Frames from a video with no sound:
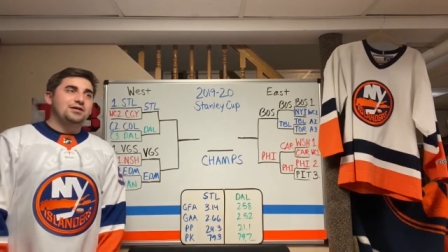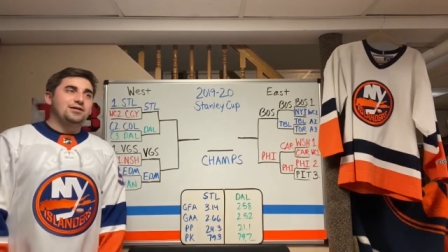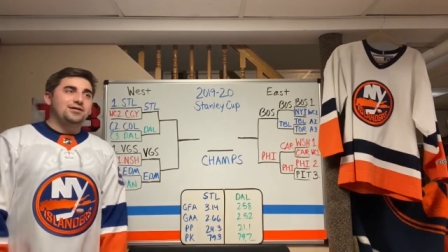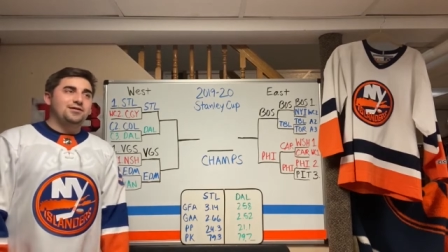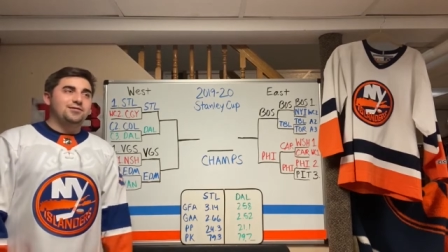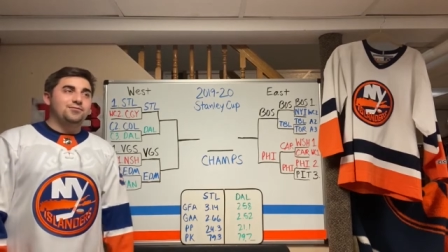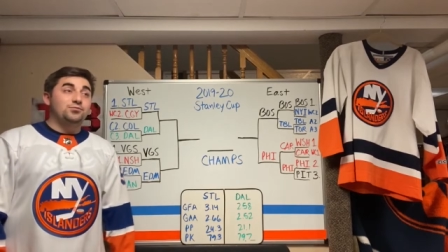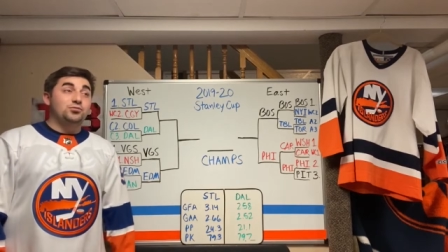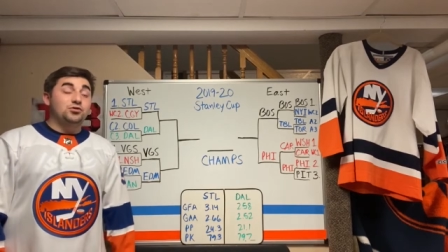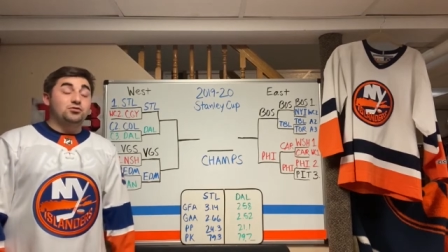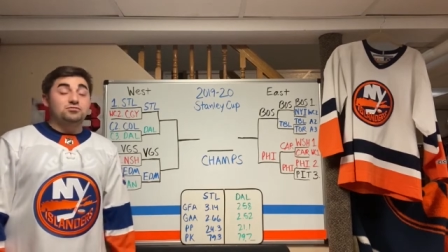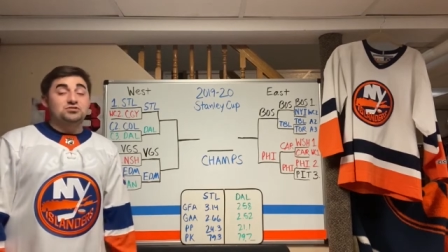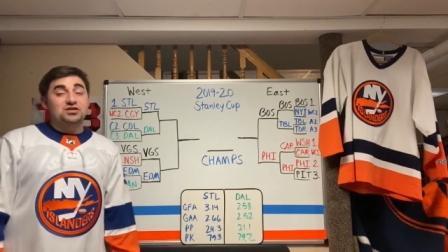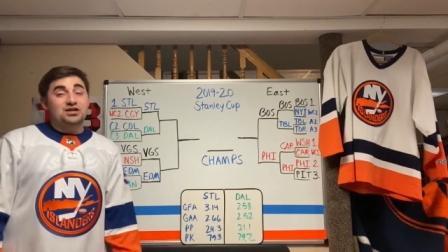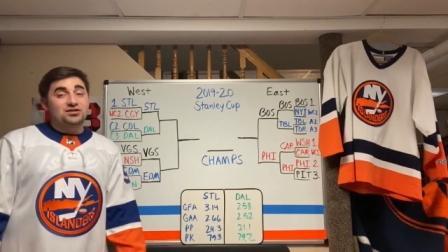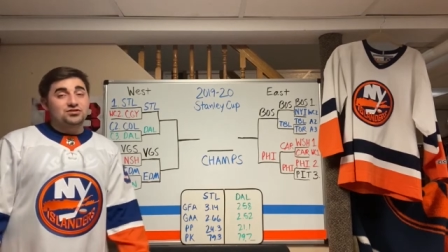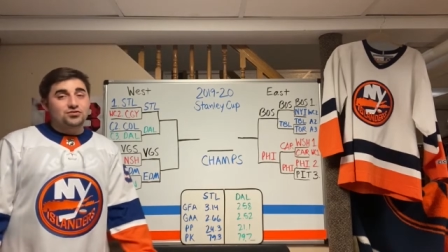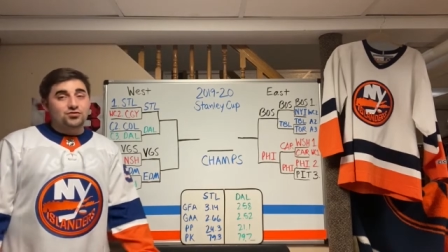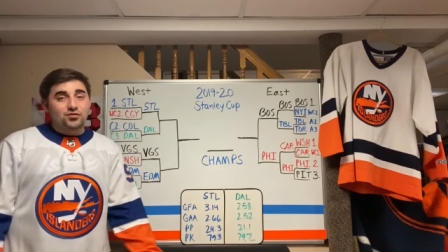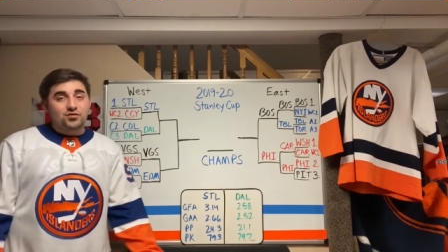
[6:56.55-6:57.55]
Um, but those
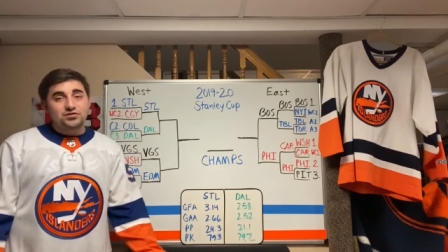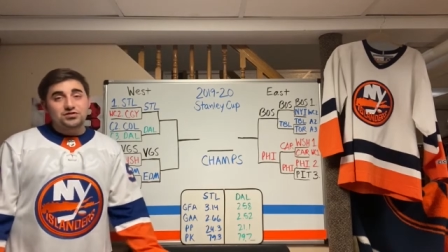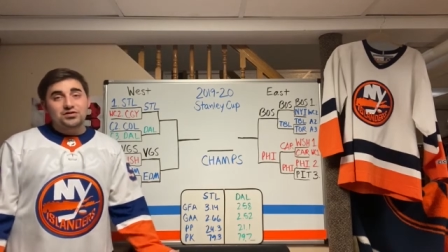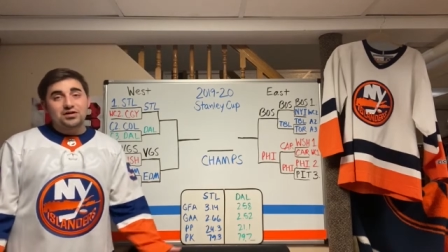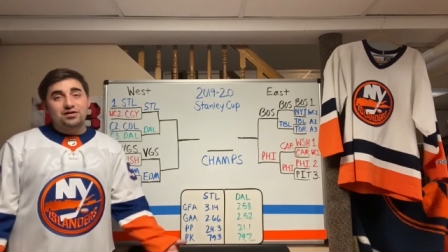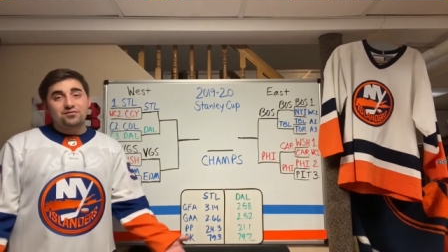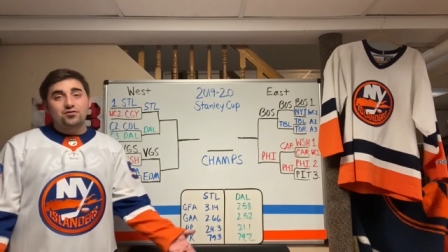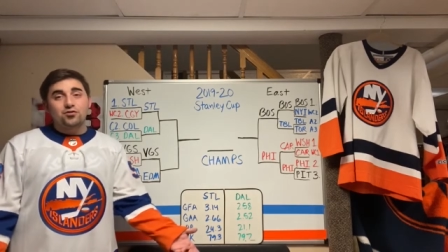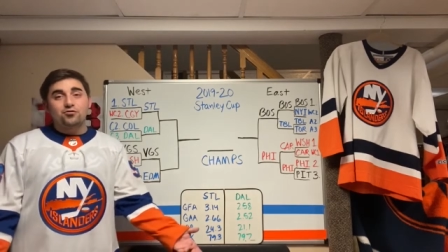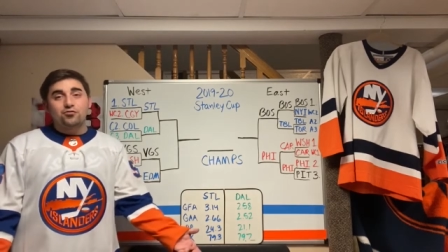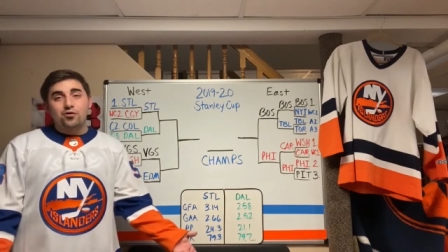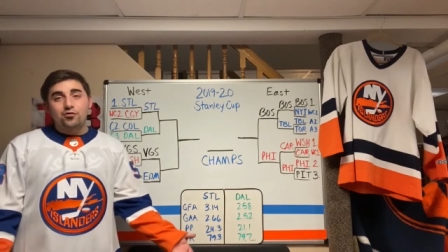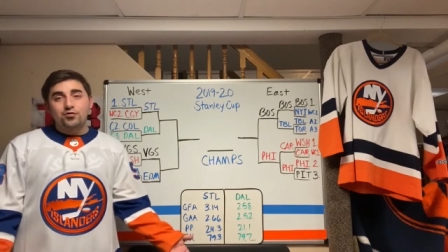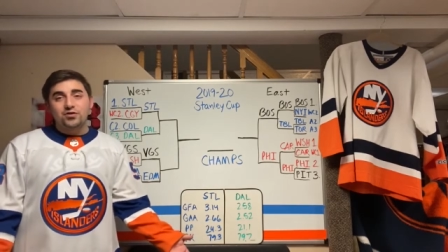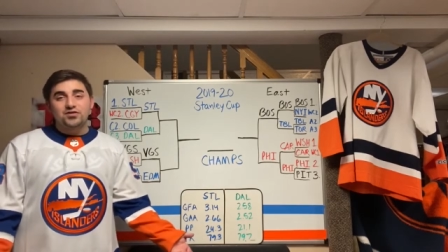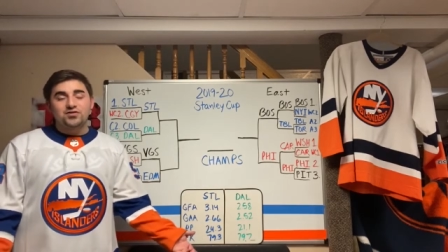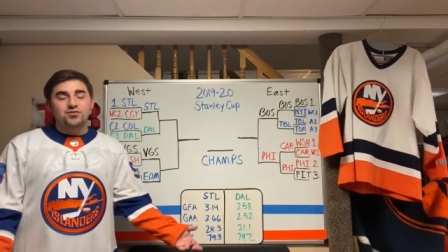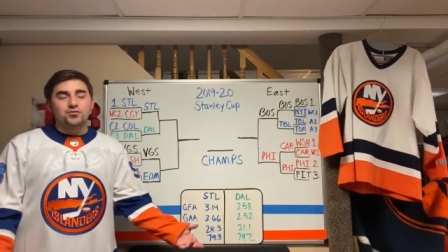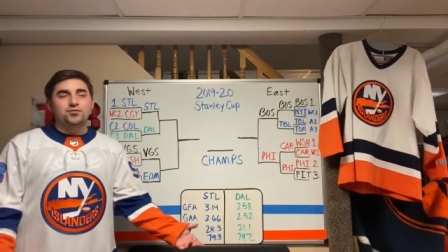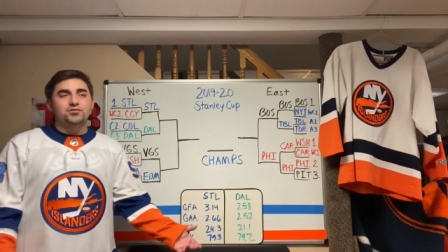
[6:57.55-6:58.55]
guys are also going to have to grow
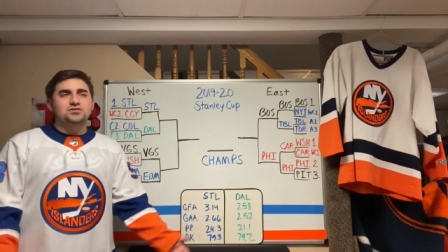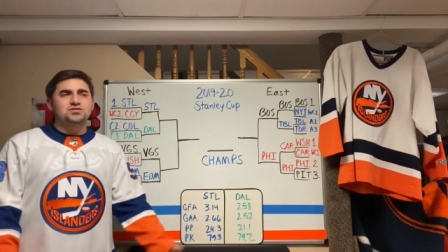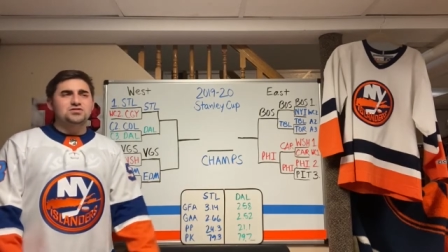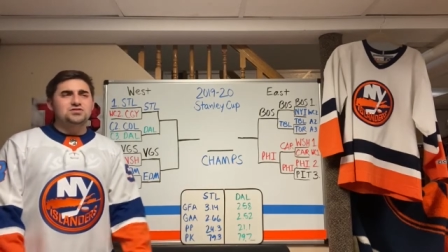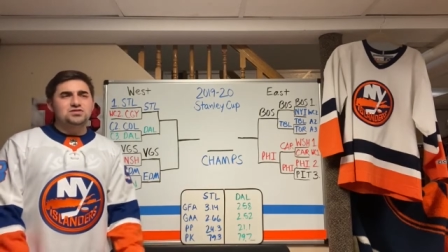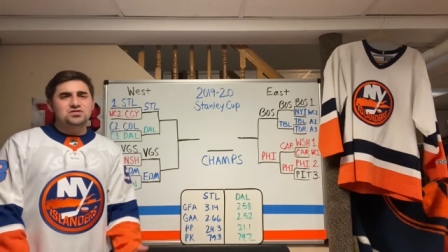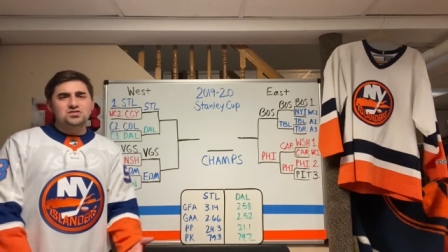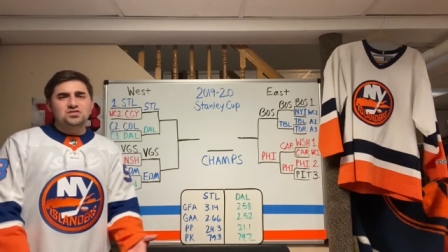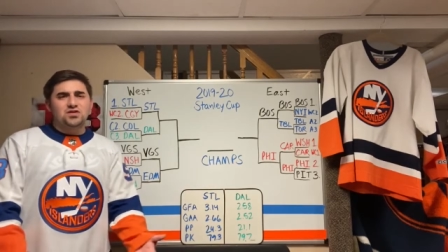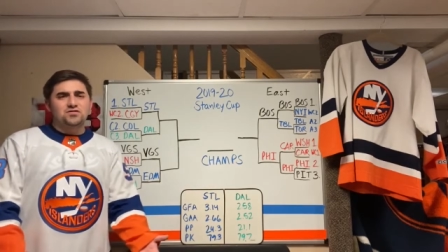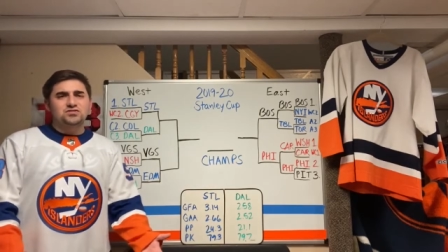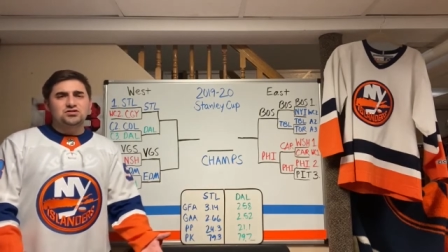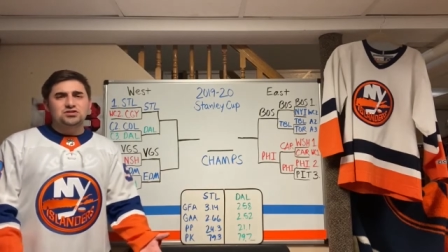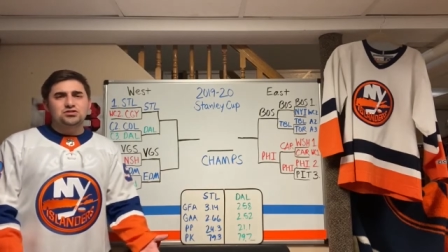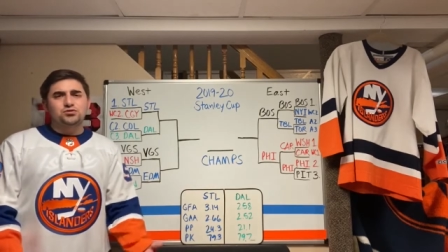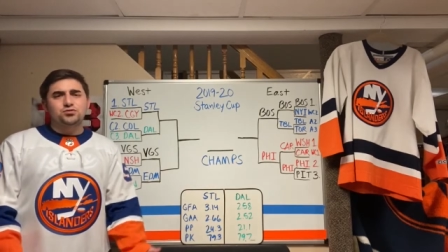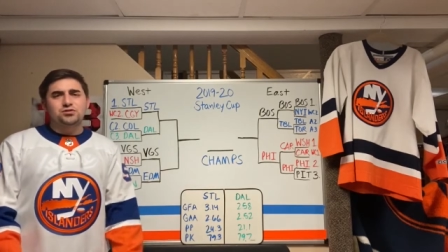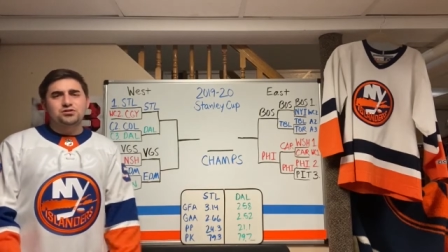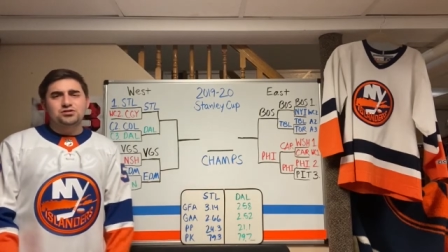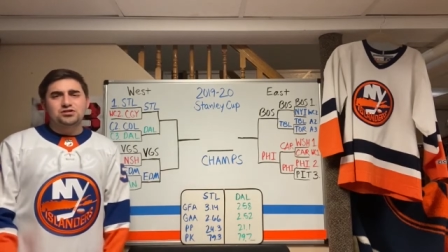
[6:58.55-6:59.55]
into it. So it's a tough
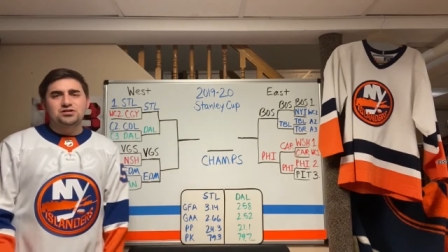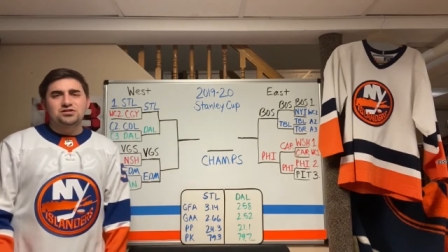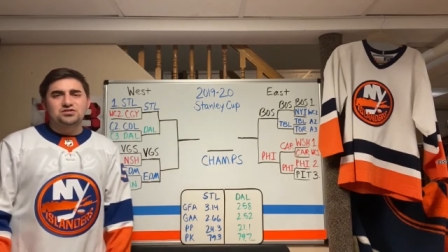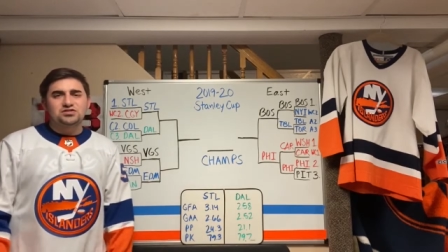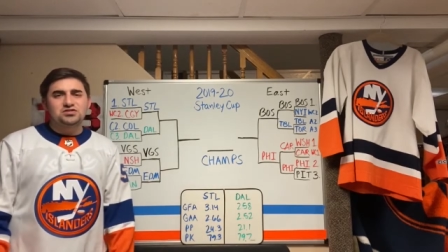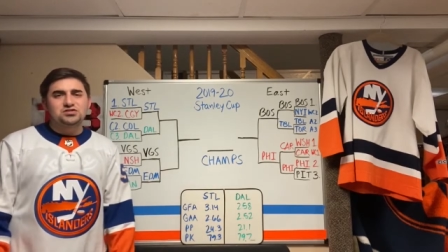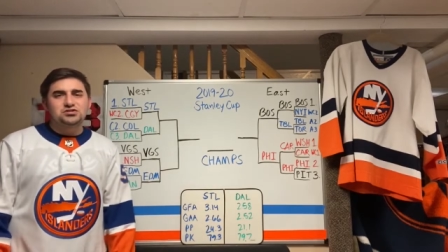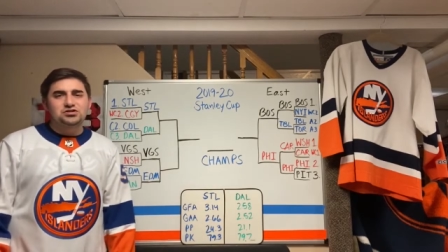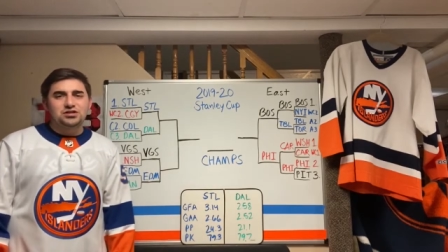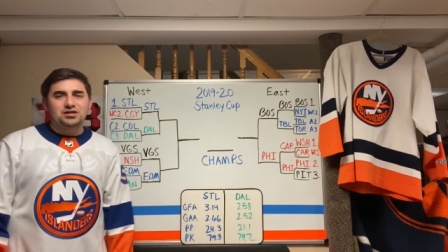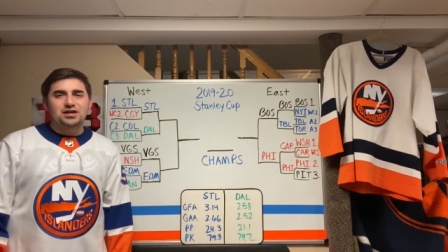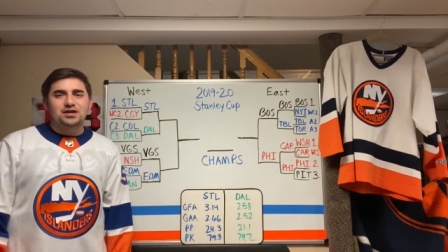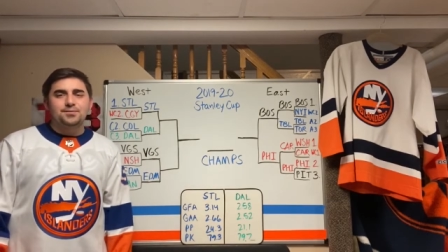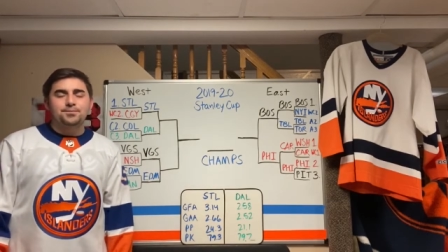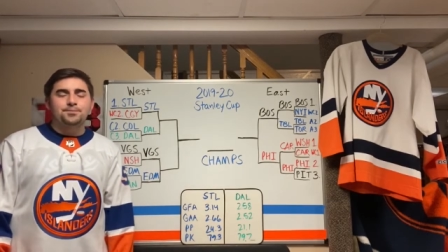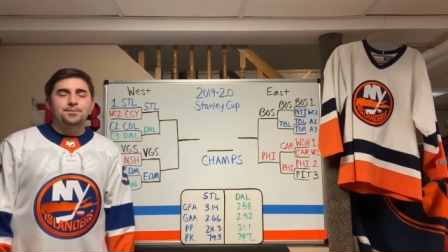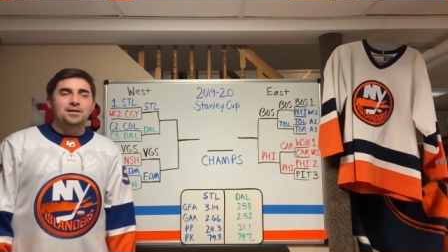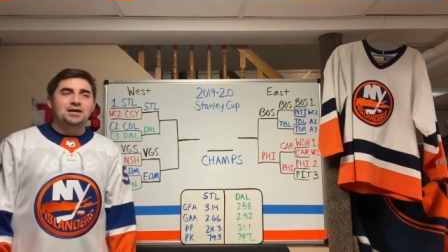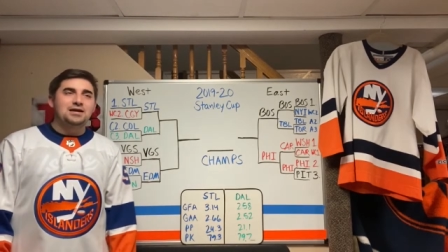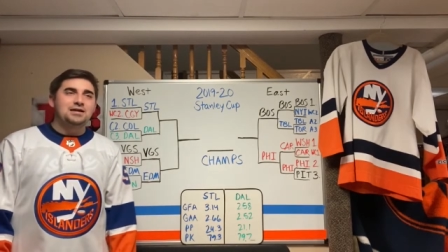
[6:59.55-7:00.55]
situation as the
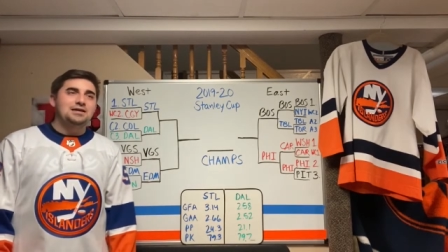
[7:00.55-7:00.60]
GM.